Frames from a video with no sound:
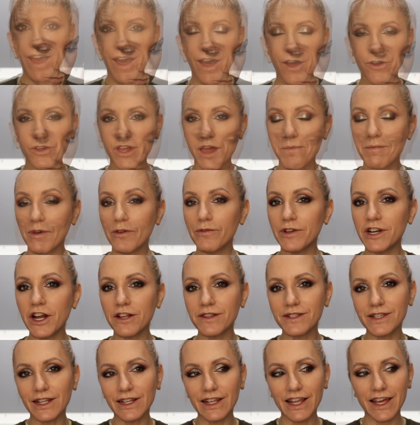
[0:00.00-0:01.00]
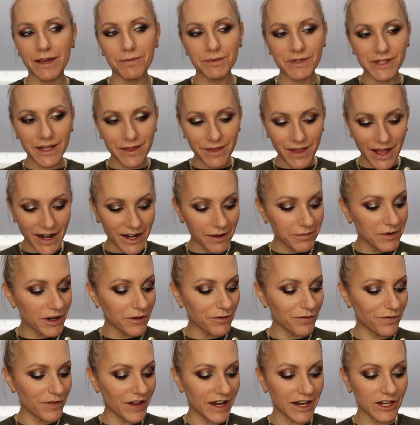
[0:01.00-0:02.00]
Okay, moving on to lips, and then I'm going
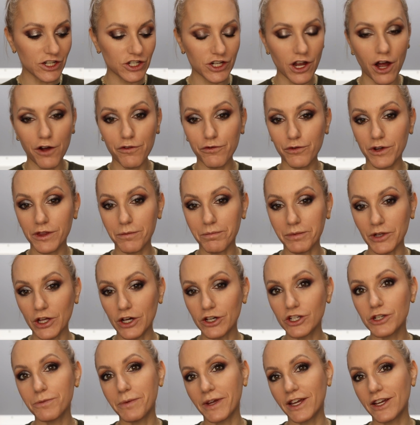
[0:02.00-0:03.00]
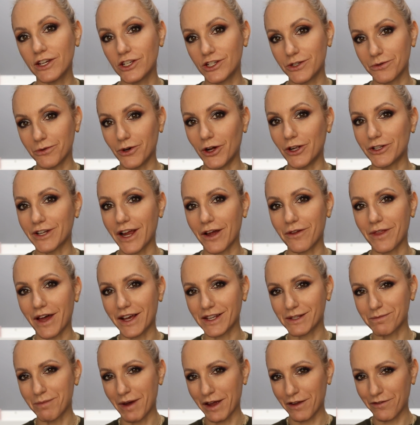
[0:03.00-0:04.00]
to finish off with blush because you all know
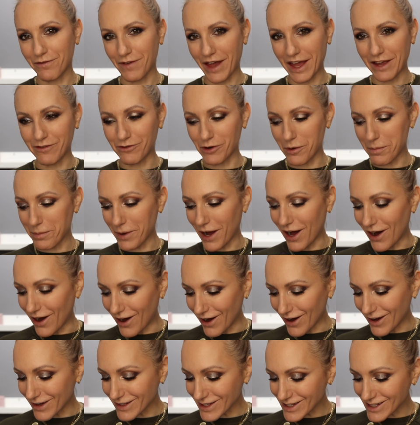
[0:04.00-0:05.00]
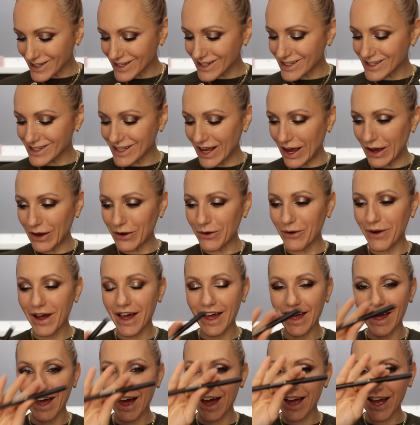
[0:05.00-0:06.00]
that's my favourite part. So
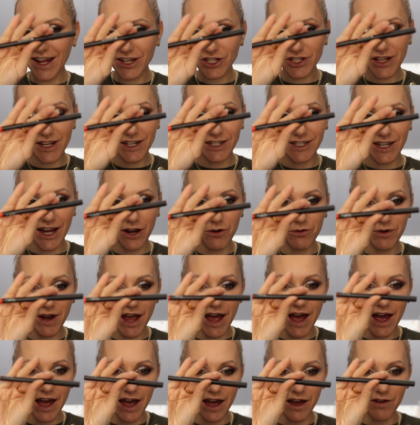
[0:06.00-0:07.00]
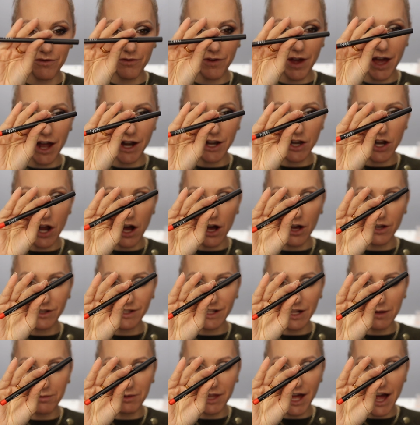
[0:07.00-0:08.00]
I actually don't have a Nars
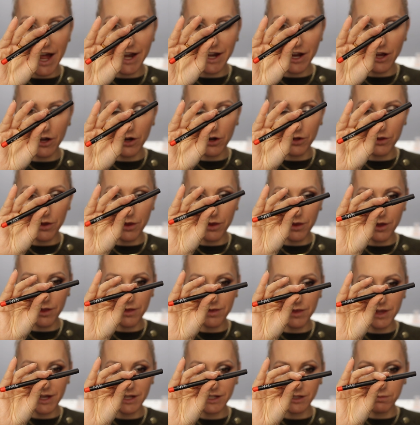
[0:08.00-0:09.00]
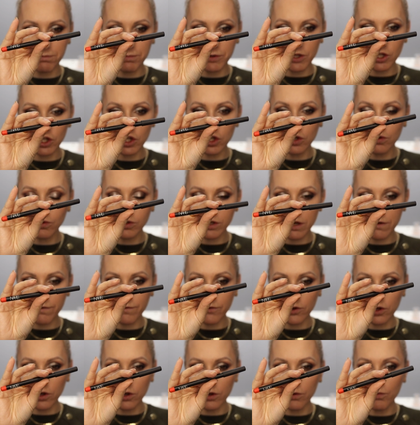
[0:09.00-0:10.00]
lip liner other than this
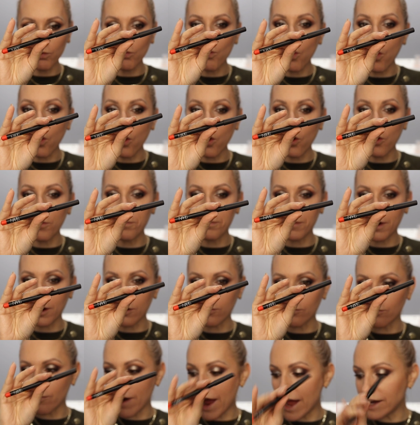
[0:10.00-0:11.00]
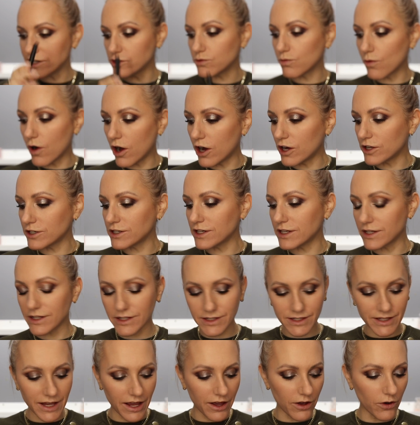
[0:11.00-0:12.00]
beautiful warm red one.
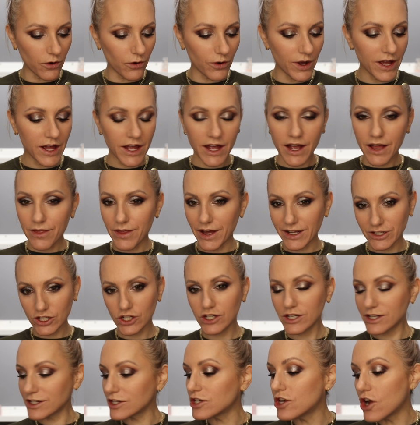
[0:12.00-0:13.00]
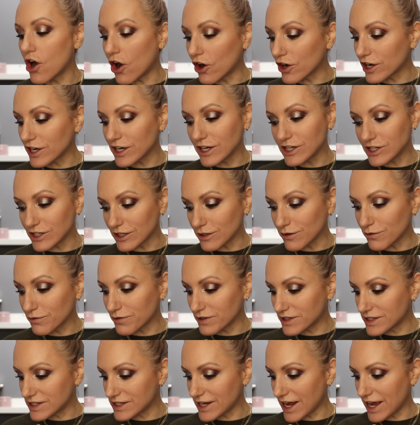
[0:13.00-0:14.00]
So that's just not going to do
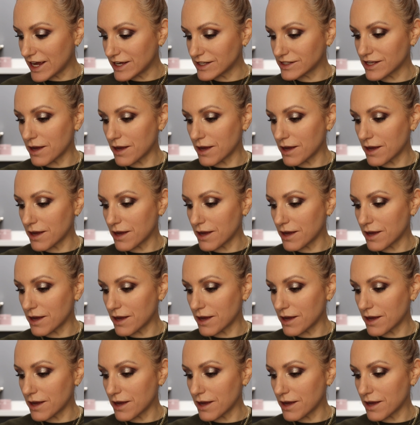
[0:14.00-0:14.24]
for today.